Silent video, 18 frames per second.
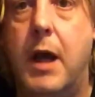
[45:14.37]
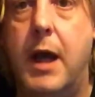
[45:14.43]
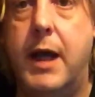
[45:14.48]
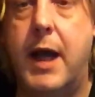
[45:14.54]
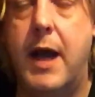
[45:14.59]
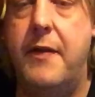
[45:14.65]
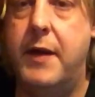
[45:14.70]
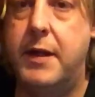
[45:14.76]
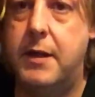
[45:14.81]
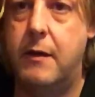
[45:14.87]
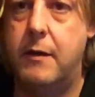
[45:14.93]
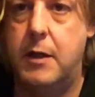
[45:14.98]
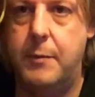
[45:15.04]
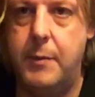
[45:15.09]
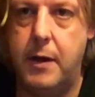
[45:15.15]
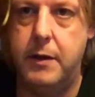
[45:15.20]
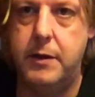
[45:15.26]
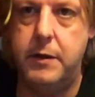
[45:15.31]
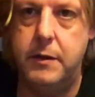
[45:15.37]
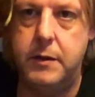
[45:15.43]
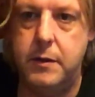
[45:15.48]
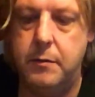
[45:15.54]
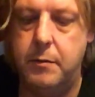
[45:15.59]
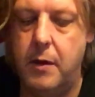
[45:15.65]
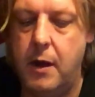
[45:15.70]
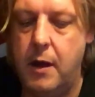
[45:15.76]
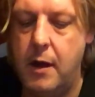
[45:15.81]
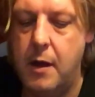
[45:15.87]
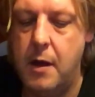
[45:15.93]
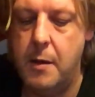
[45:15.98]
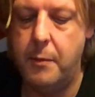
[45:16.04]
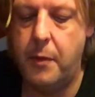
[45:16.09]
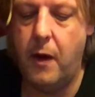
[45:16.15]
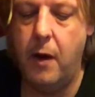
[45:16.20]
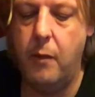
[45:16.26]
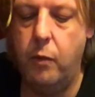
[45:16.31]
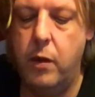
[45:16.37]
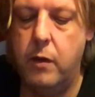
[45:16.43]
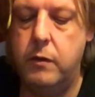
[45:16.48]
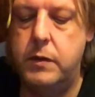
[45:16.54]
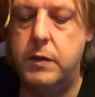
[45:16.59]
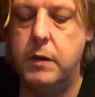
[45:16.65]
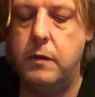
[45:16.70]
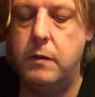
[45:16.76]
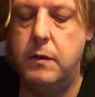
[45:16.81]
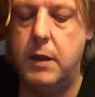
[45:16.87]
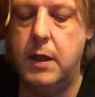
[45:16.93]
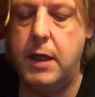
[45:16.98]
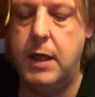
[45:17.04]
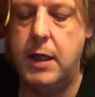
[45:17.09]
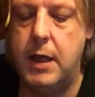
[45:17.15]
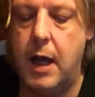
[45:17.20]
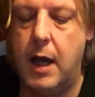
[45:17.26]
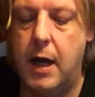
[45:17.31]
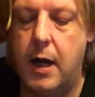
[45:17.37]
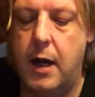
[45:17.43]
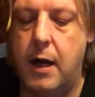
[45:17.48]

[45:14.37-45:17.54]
Okay, they don't come out on YouTube. But I will do the,